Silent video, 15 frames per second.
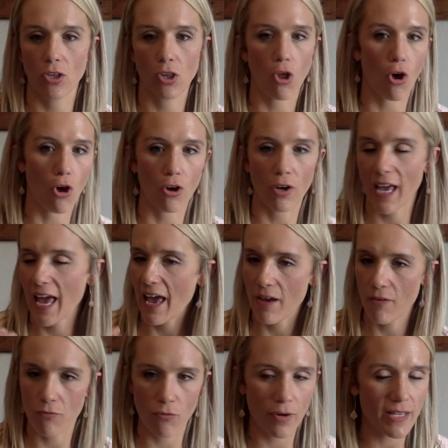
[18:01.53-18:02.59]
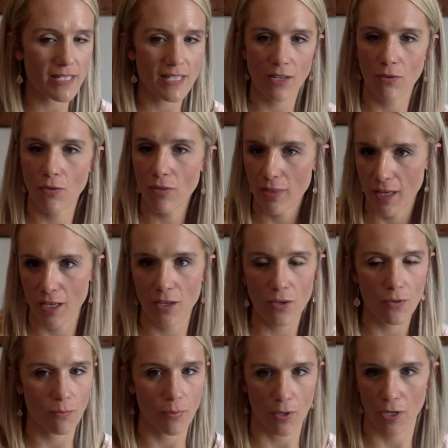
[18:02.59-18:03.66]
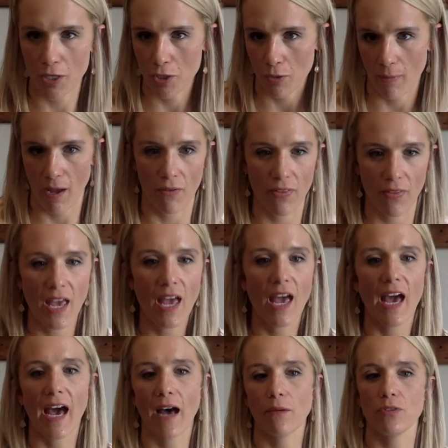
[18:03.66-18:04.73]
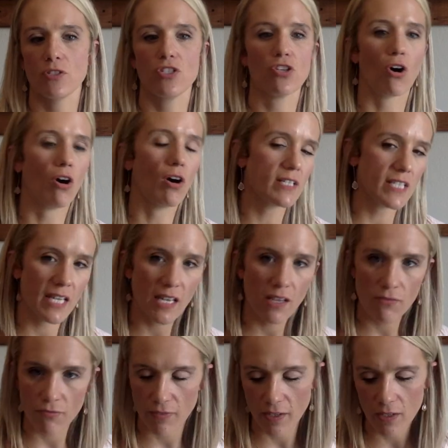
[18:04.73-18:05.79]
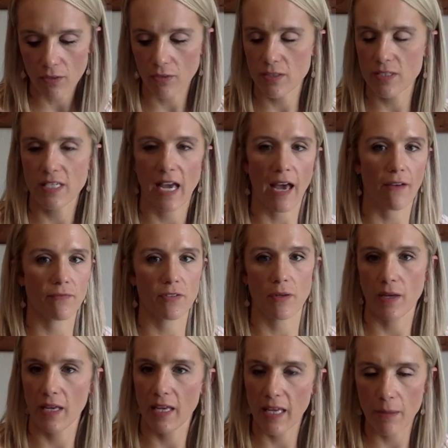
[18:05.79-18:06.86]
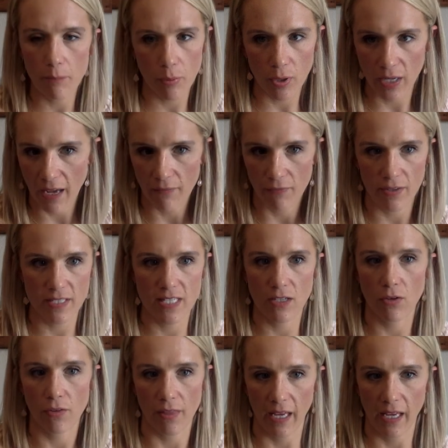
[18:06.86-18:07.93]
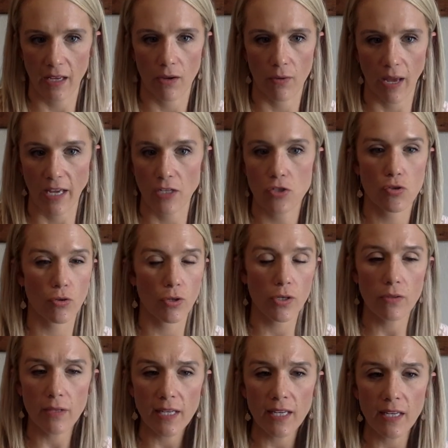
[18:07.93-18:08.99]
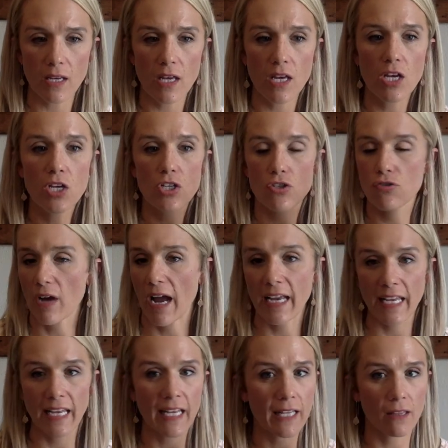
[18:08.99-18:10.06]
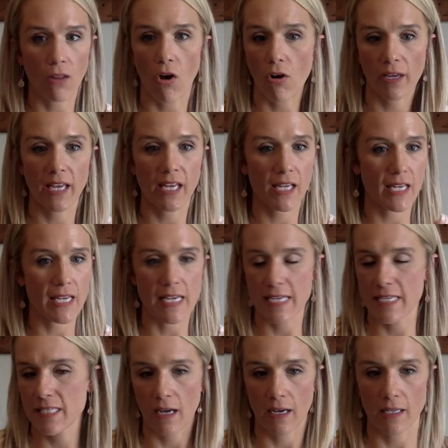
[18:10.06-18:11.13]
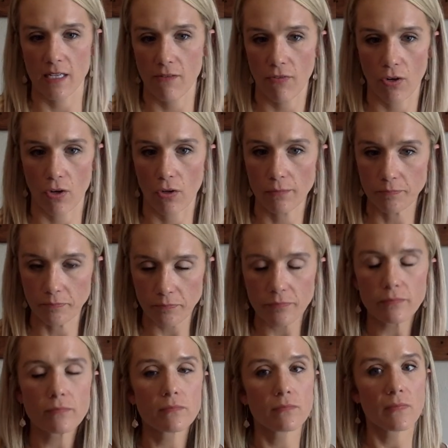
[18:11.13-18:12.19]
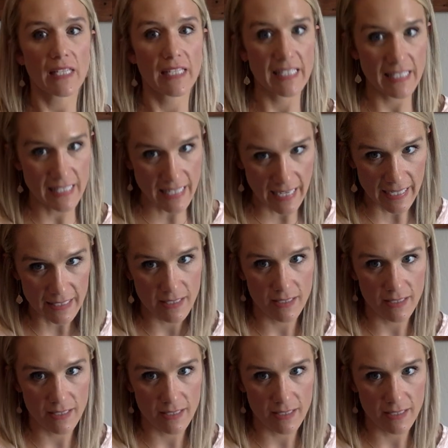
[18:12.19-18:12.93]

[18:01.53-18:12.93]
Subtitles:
to log every single thing you put in your mouth. How daunting it feels to have to input every single thing. Okay, truly, tracking and logging is not difficult. Yes,